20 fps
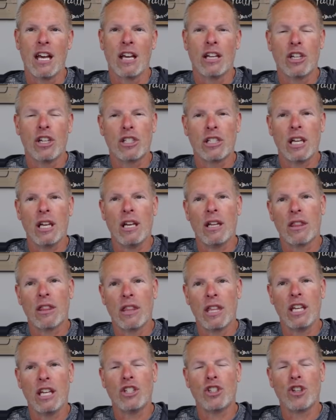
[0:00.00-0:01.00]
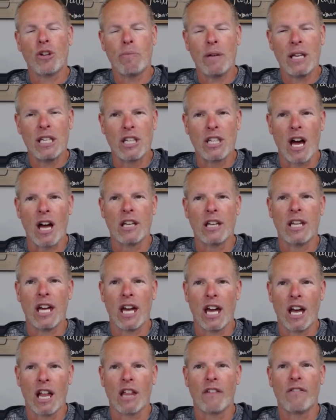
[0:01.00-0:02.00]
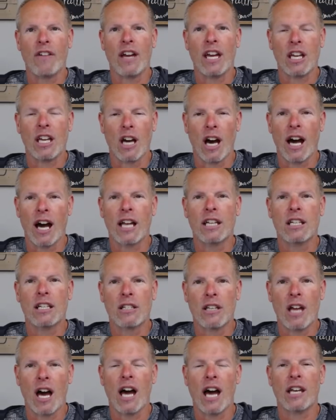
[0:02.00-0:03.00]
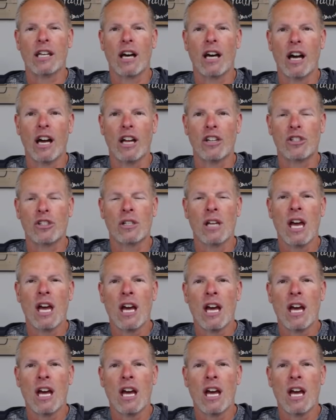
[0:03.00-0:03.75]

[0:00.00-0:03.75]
You see, these should be done to elevate God, not us.